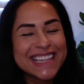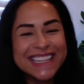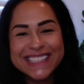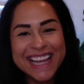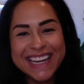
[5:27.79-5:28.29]

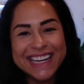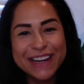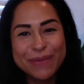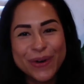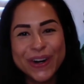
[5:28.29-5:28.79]
says that
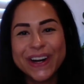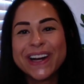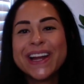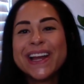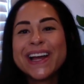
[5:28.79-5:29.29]
anymore.
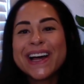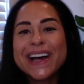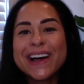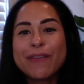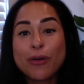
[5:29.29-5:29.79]

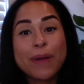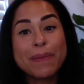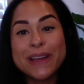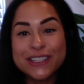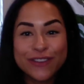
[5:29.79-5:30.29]
Um, or my
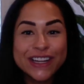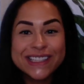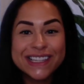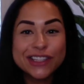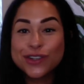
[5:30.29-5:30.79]
best friend
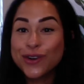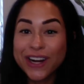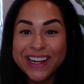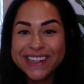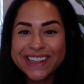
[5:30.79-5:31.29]
says
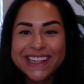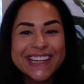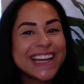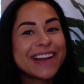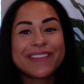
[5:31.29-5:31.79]
crunk,
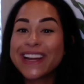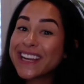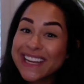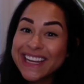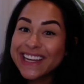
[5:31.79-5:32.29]
and I'm like,
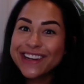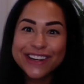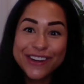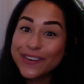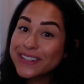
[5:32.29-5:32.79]
again,
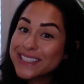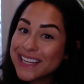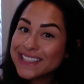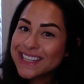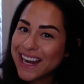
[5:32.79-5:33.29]
no one
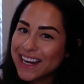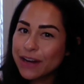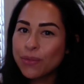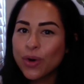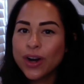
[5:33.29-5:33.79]
says that
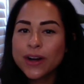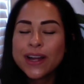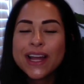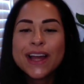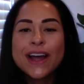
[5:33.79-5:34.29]
anymore.
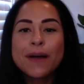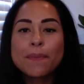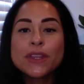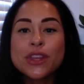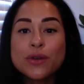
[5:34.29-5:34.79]
Um,
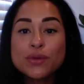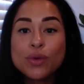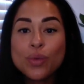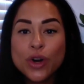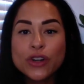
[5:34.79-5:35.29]
but those
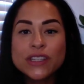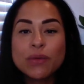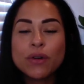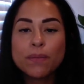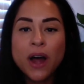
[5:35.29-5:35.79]
were words that
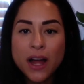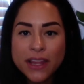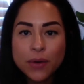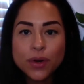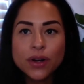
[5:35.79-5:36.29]
were
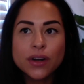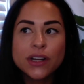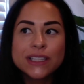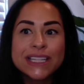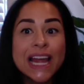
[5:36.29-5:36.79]
that were
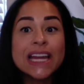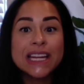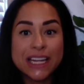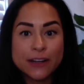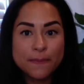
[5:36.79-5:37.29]

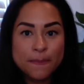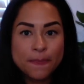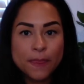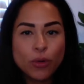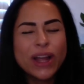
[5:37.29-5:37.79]
taken.
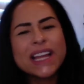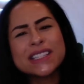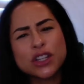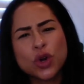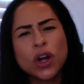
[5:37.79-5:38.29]
Well, I
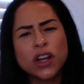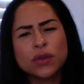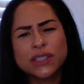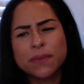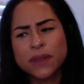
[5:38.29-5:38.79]
guess the crunk
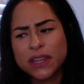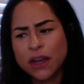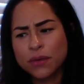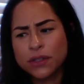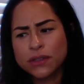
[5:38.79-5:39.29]
was something
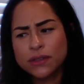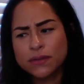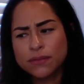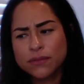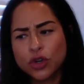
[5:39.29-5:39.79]
that was
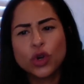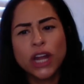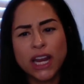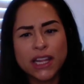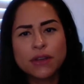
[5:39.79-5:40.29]

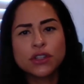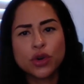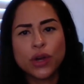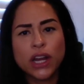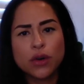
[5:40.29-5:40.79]
created. That was a
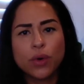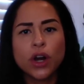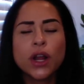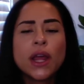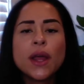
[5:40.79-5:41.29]
created
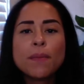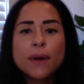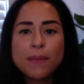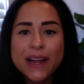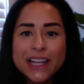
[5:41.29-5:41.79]
word.
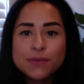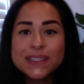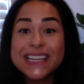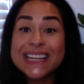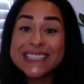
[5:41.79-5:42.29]
But my
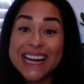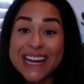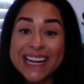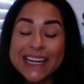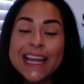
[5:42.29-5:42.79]
husband saying
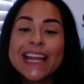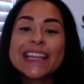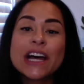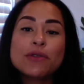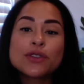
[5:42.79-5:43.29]
tight,
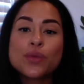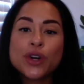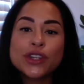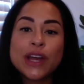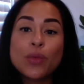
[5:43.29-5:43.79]
that was a
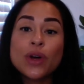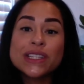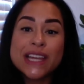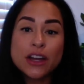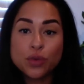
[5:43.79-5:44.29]
word that
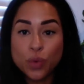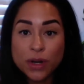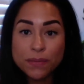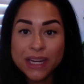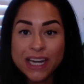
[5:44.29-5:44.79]
once held
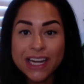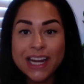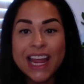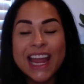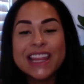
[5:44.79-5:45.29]
one
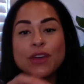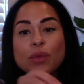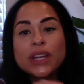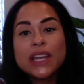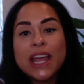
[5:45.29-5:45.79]
meaning, and then
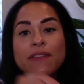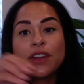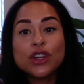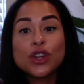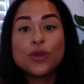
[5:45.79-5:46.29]
we gave
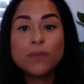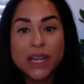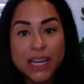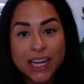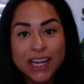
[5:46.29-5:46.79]
it new
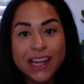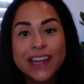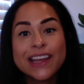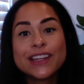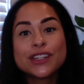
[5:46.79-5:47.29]
meaning
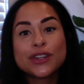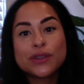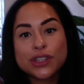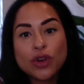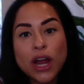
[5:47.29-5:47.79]
to
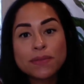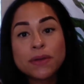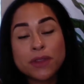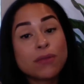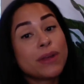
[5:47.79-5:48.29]
describe
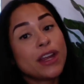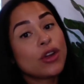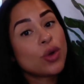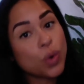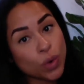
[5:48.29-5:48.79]
something being
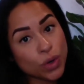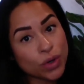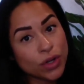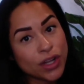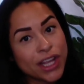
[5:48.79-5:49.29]
cool.
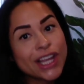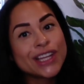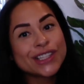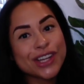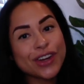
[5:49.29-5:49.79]

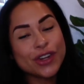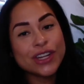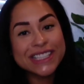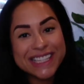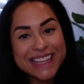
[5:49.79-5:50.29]
So you
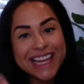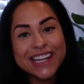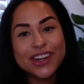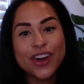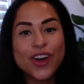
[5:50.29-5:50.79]
can see that
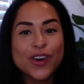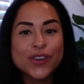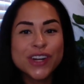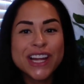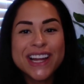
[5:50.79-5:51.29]
in your
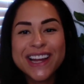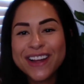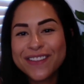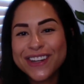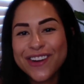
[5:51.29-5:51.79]
own
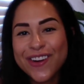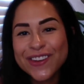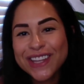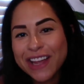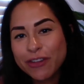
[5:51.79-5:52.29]
um, in your
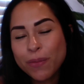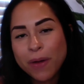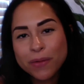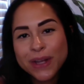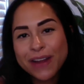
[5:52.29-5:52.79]
own life. You
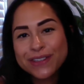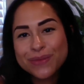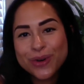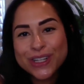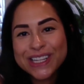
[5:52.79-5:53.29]
probably have some
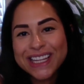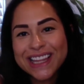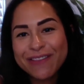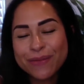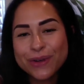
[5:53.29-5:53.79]
words like
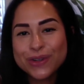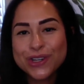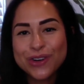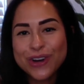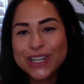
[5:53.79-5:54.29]
that from your
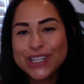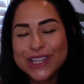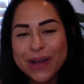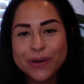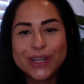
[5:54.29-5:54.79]
generation
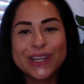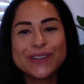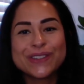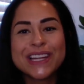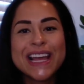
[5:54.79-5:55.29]
that were
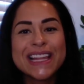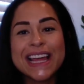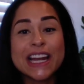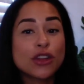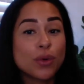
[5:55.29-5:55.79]
used
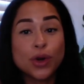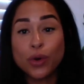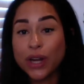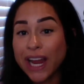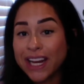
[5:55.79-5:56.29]
that either were
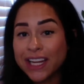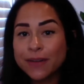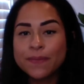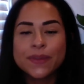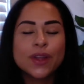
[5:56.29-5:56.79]

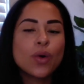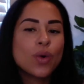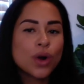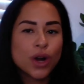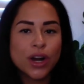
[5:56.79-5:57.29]
created
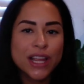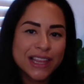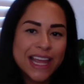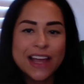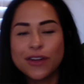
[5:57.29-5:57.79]
or
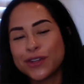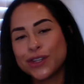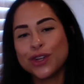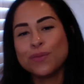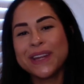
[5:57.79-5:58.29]
they held
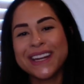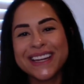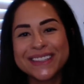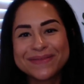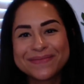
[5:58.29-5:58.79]
new meaning.